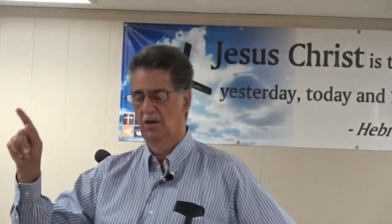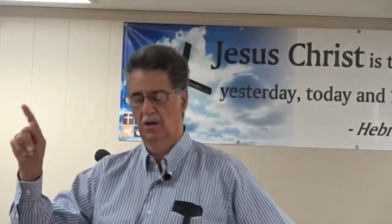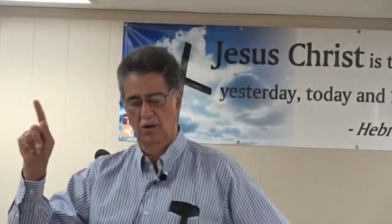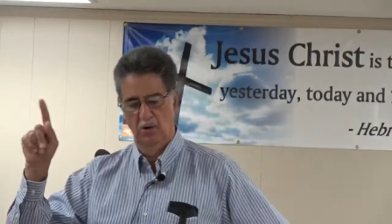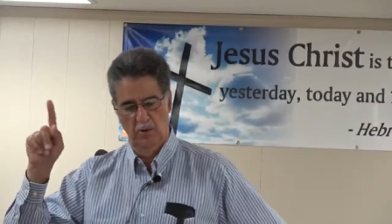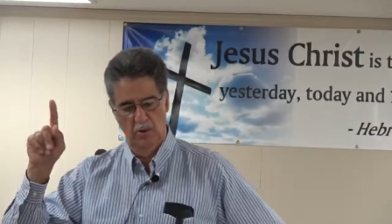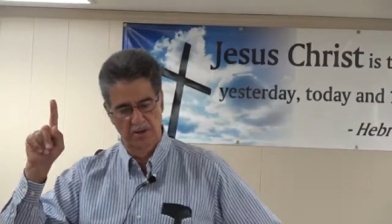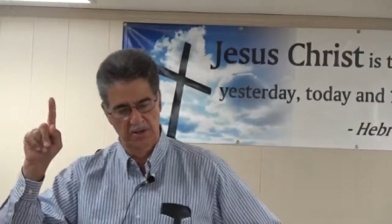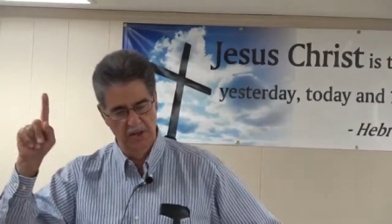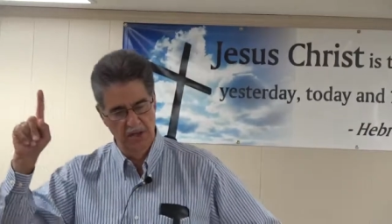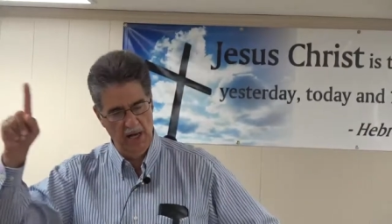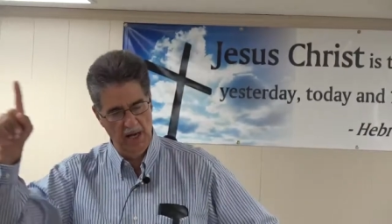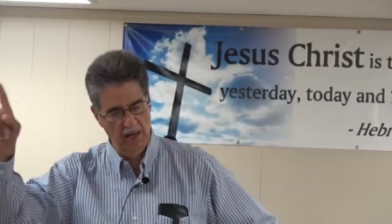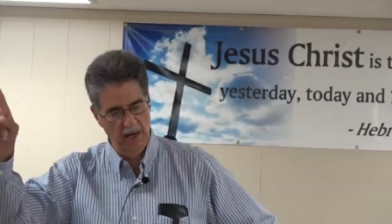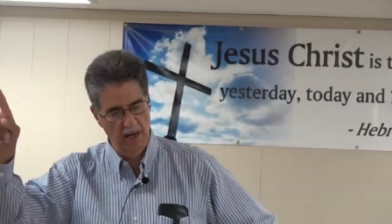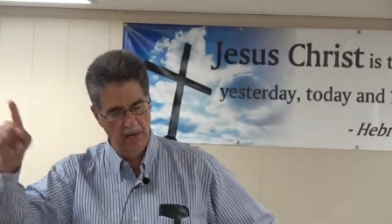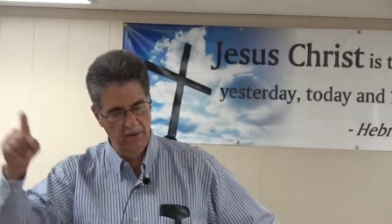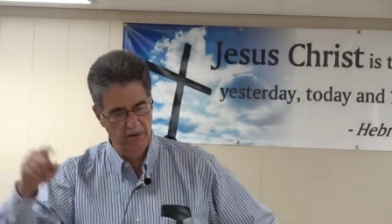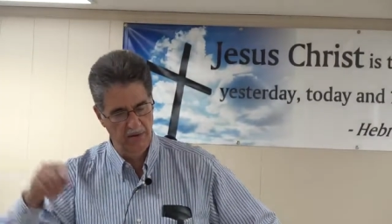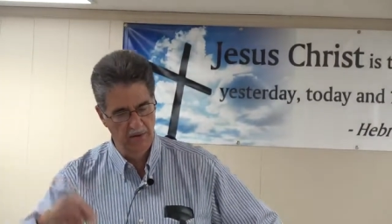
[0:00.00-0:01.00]
who is none
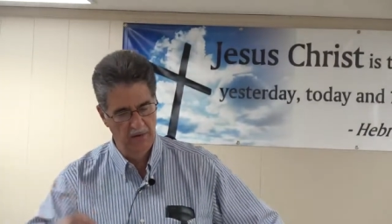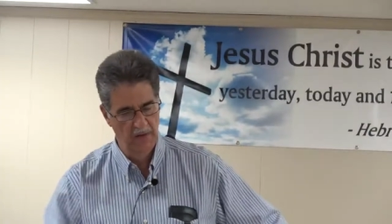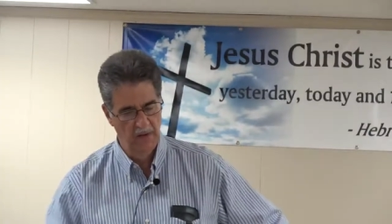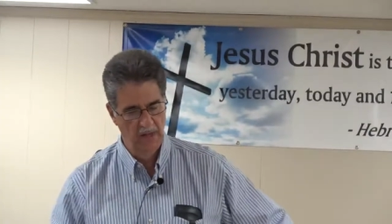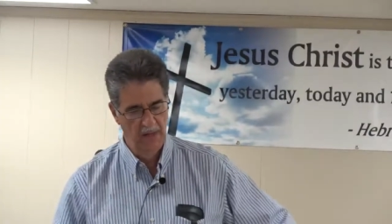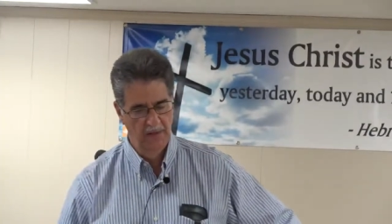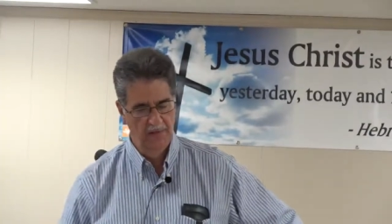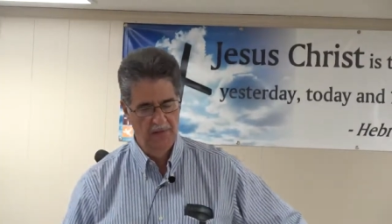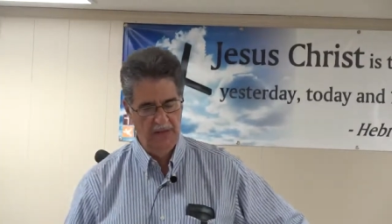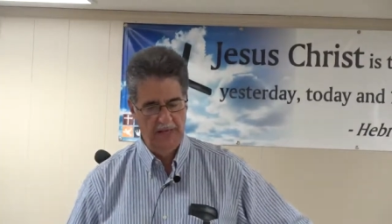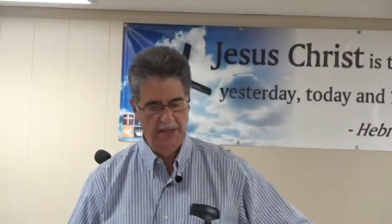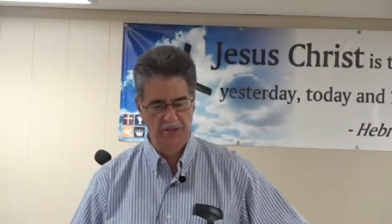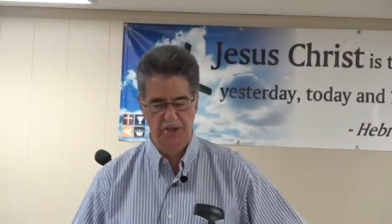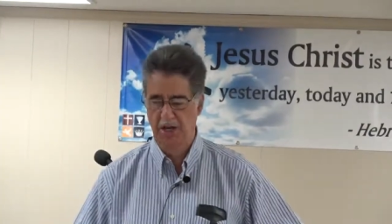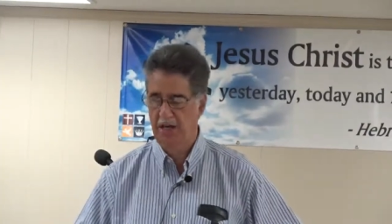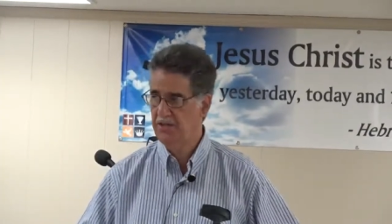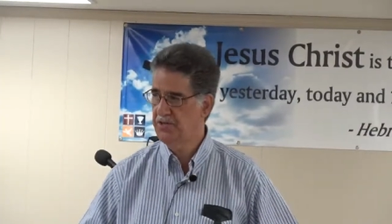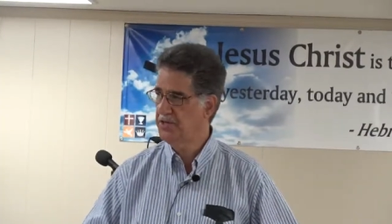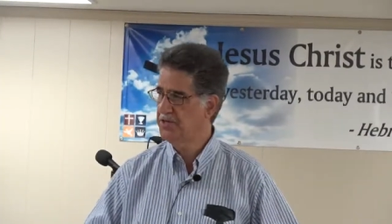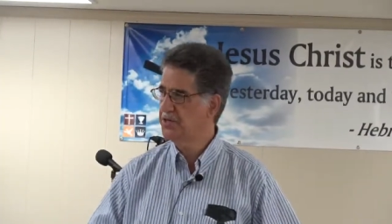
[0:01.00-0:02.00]
other than
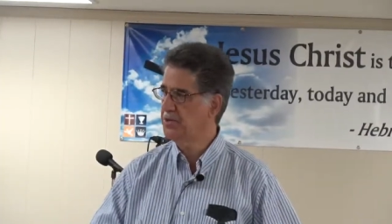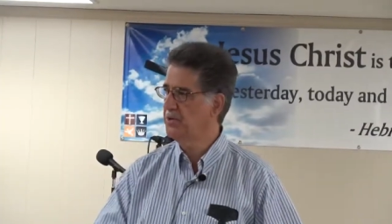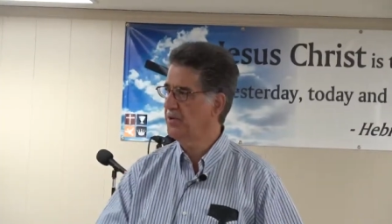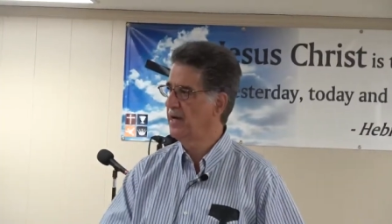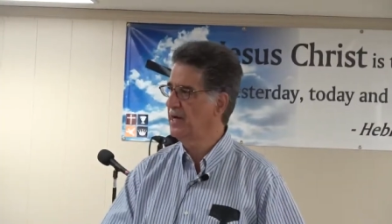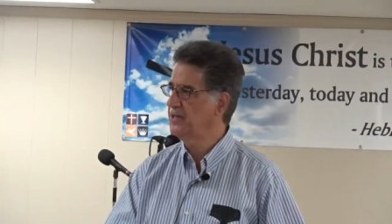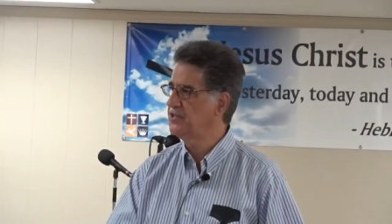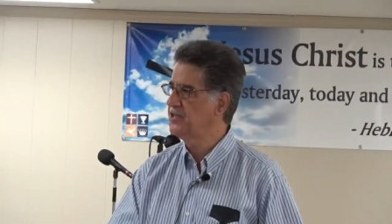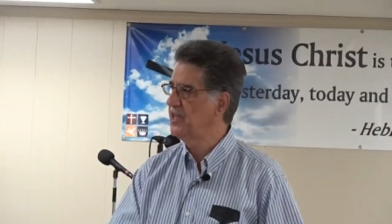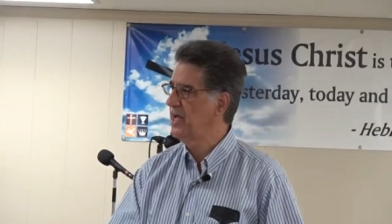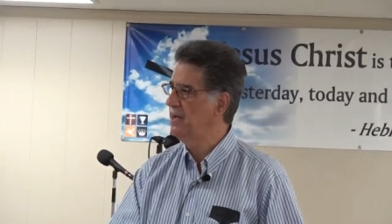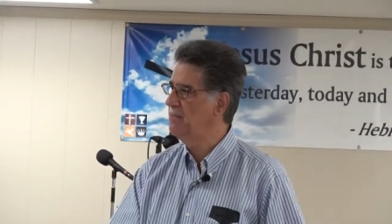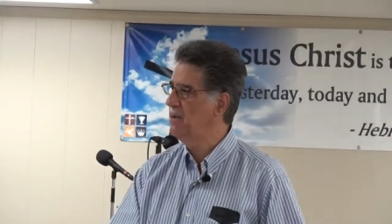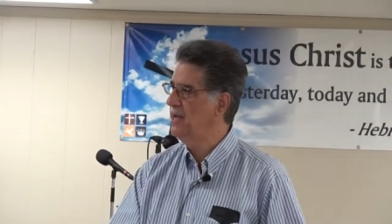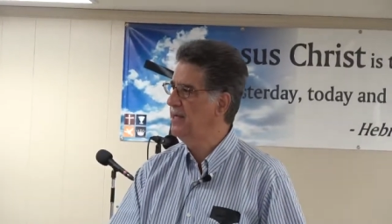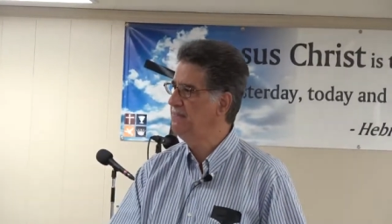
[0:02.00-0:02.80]
Jesus Christ. Amen?